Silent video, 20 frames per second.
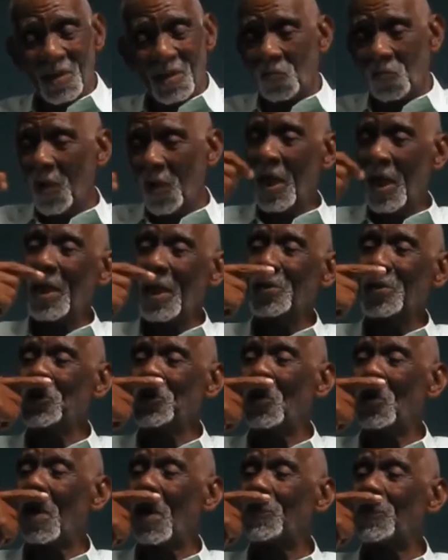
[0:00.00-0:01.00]
well,
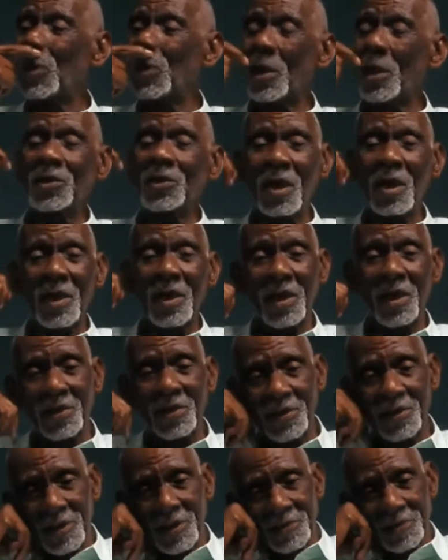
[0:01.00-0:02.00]
you have not done
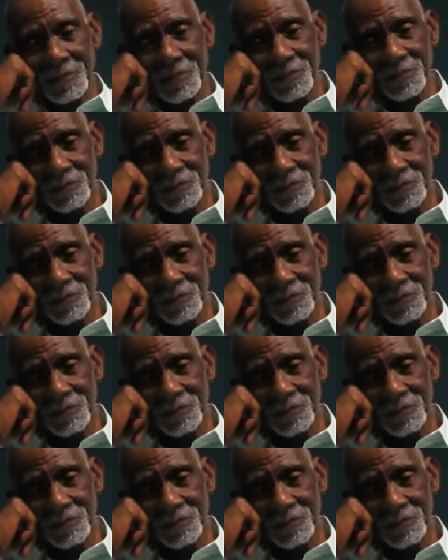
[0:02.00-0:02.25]
anything.